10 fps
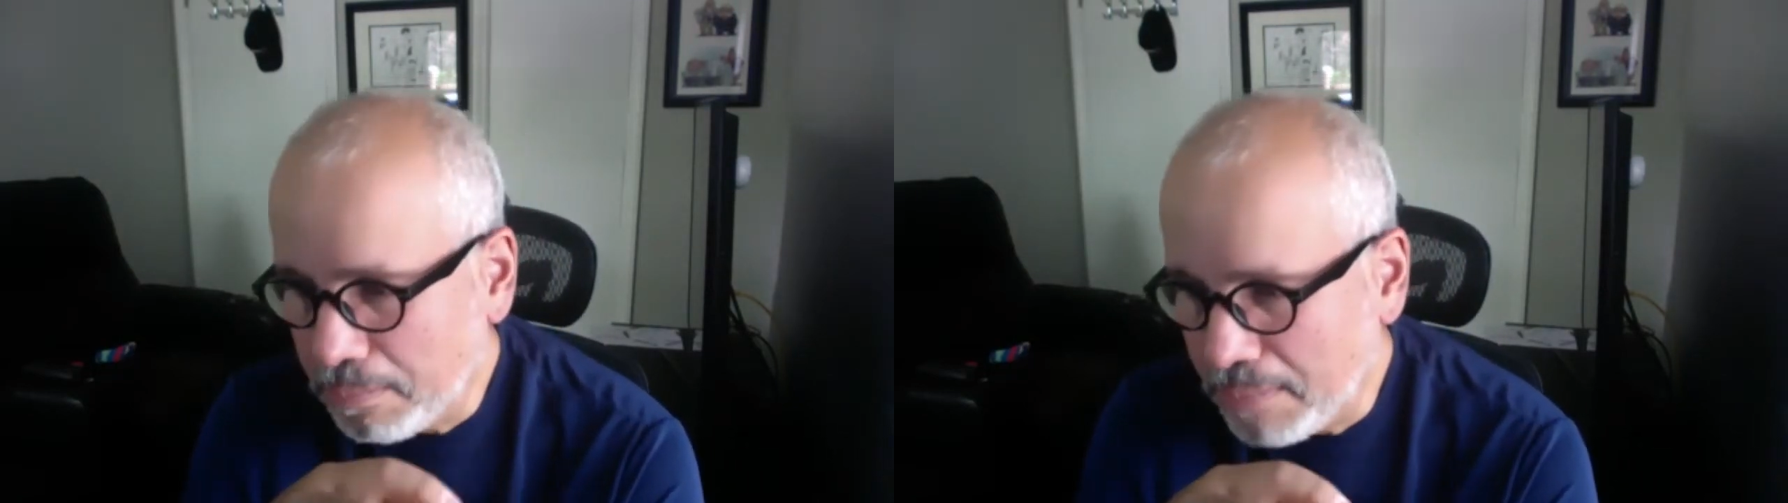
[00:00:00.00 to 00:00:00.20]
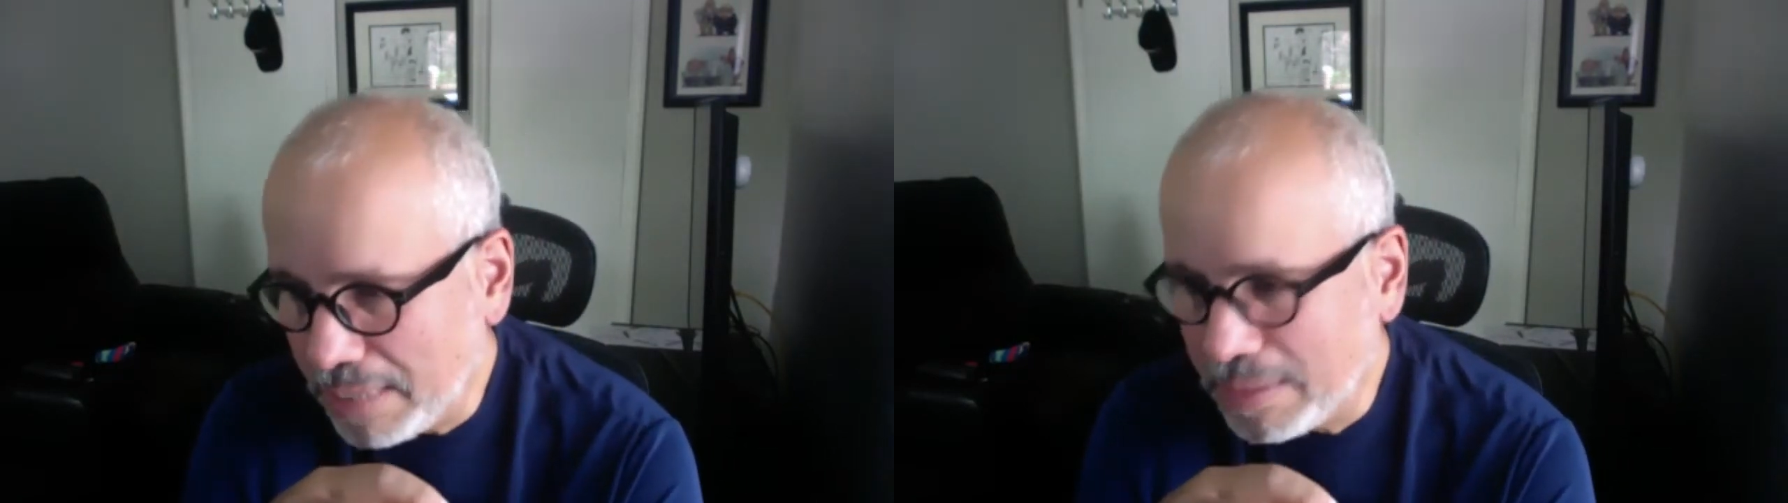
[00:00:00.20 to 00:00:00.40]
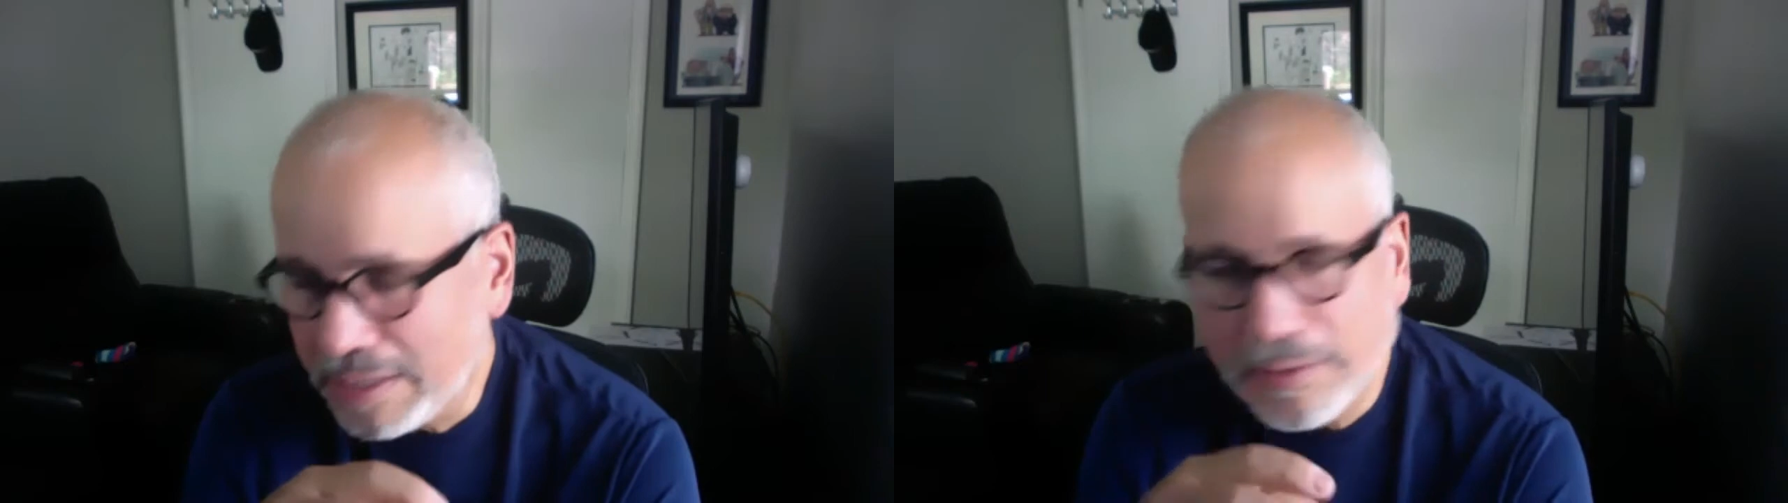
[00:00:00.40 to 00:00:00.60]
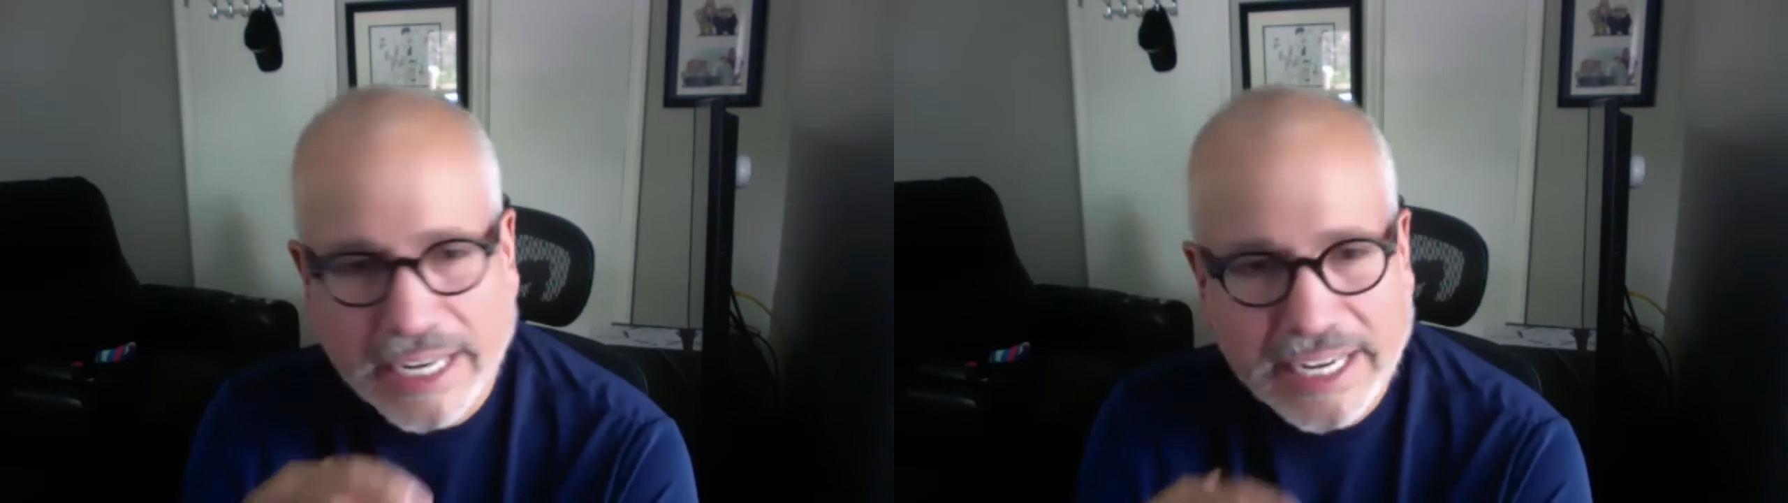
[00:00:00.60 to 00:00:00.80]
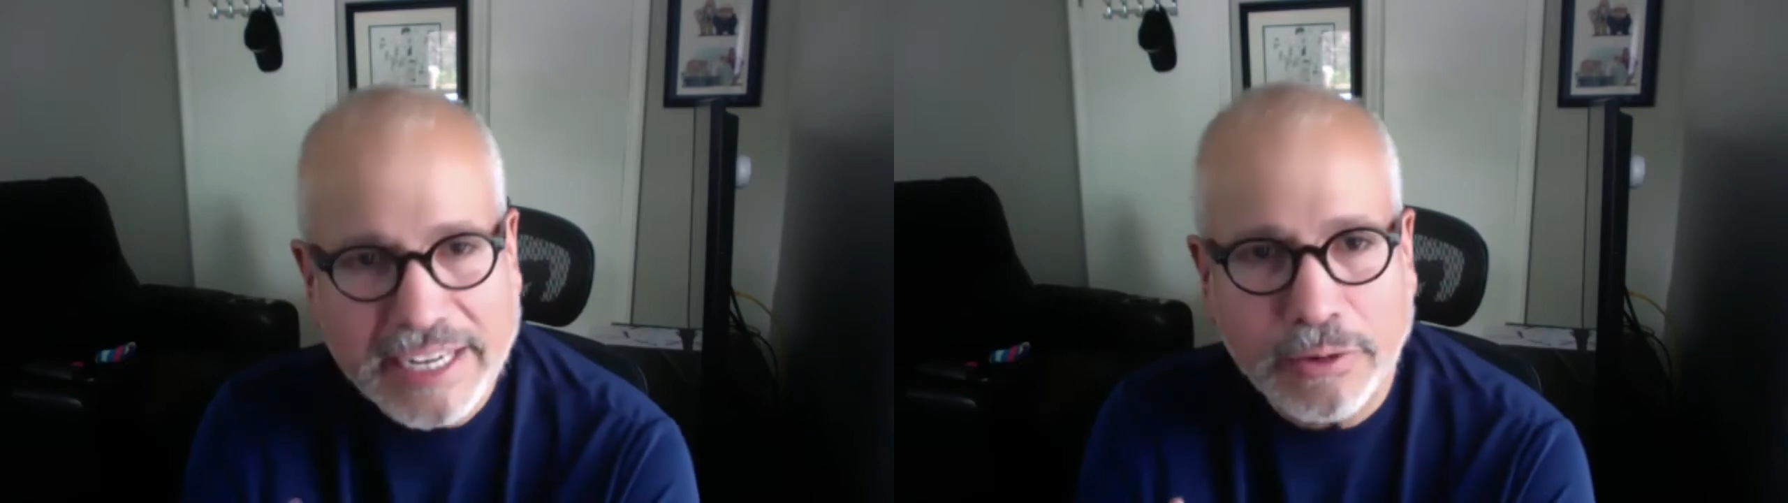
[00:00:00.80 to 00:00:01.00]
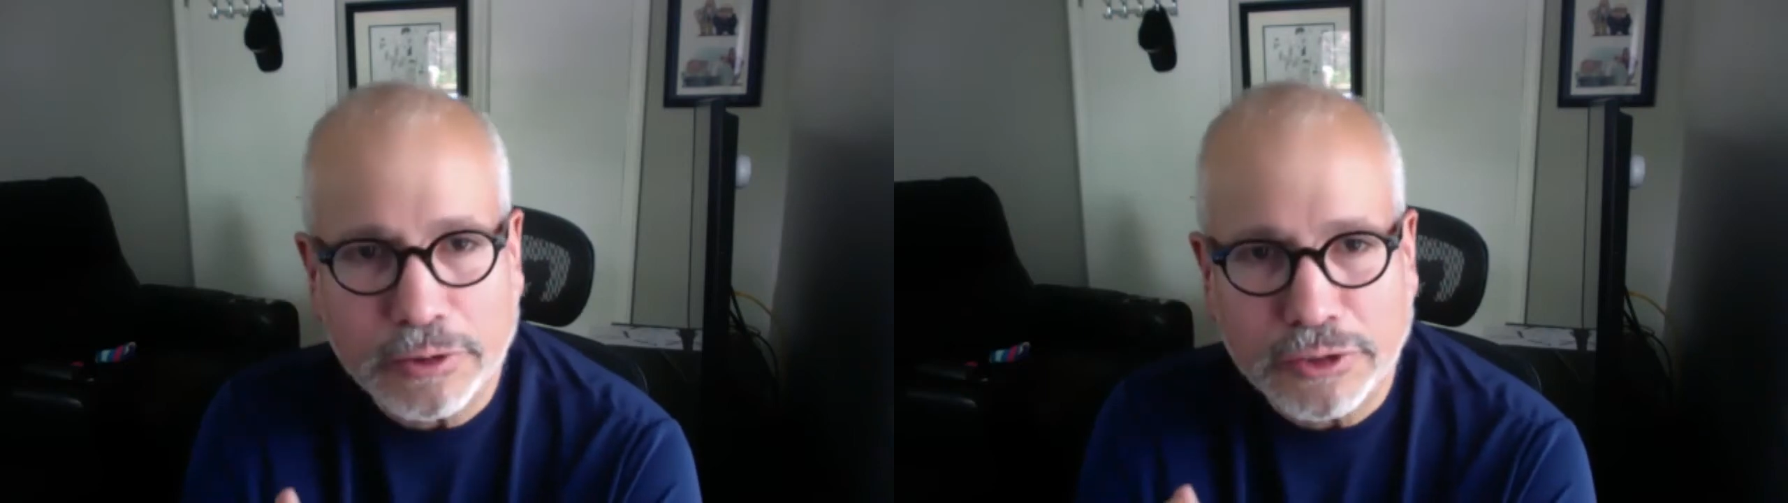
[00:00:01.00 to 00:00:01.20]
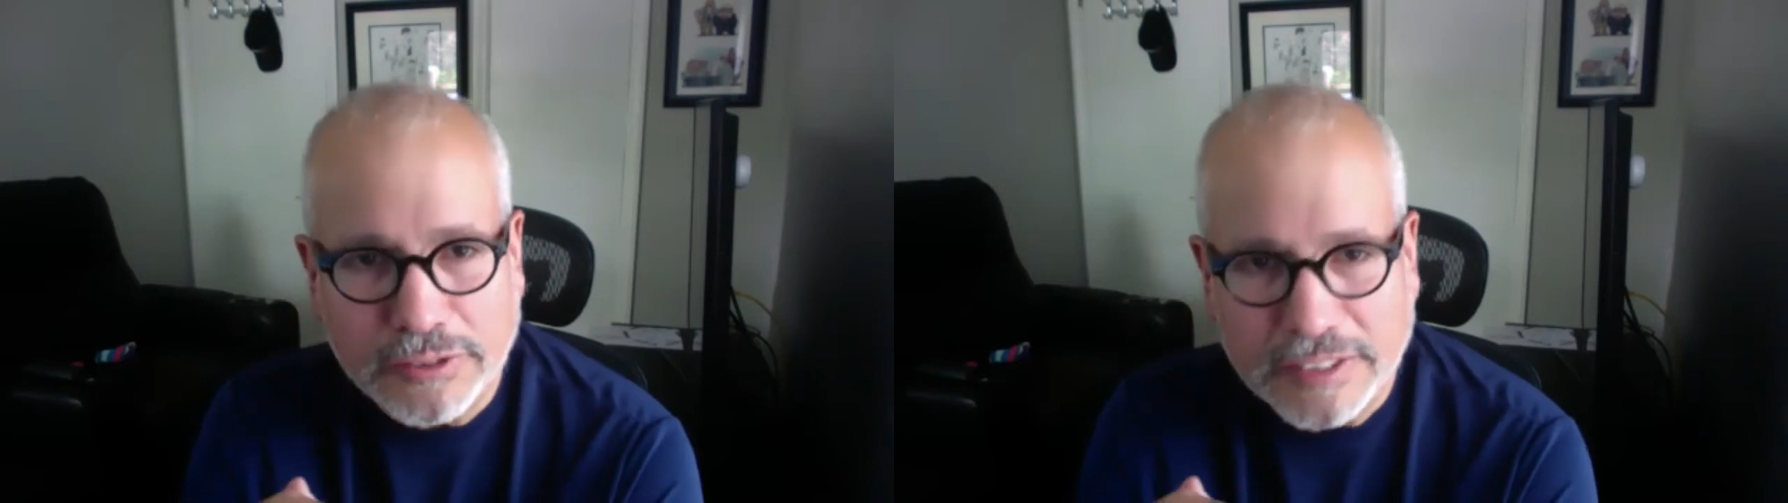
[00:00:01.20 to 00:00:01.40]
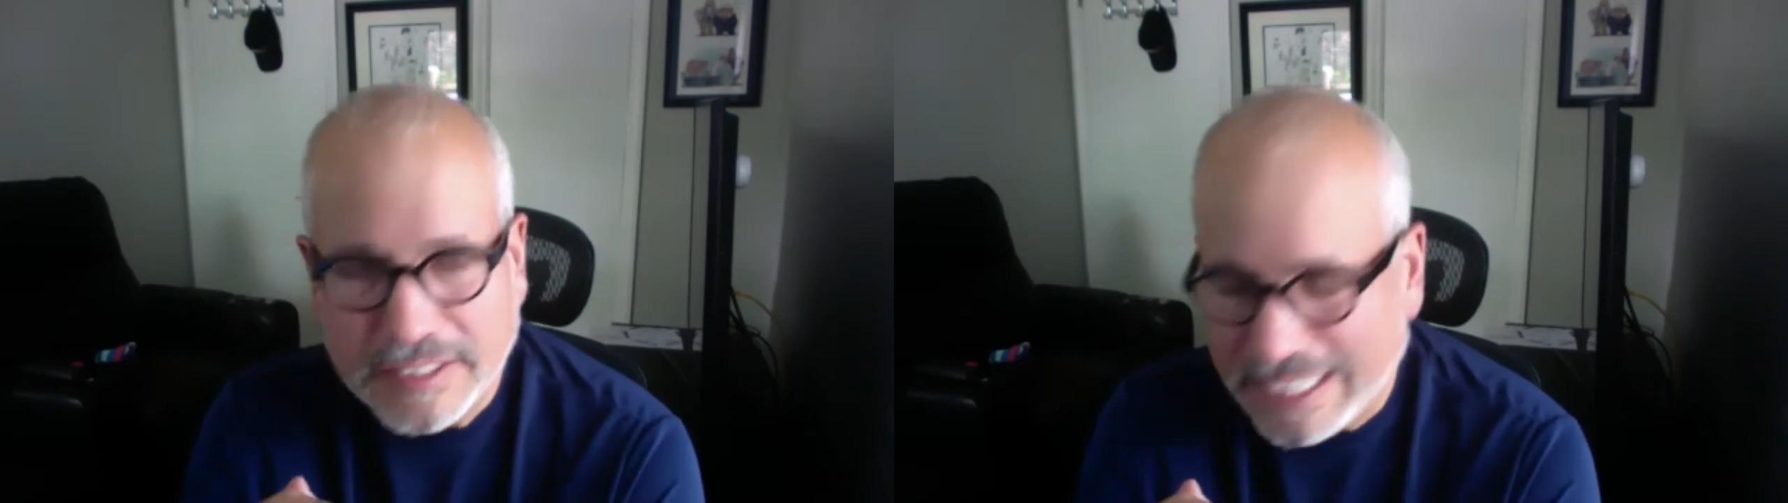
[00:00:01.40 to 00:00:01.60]
make me cry or
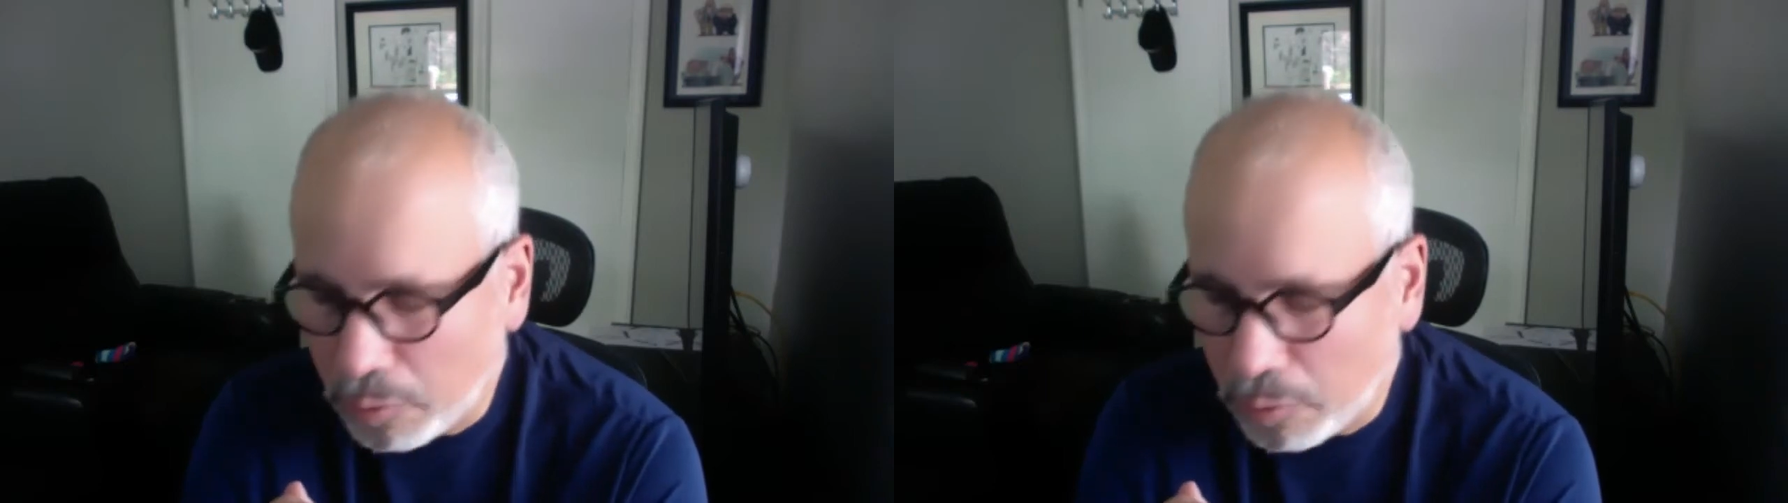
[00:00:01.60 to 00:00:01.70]
something that would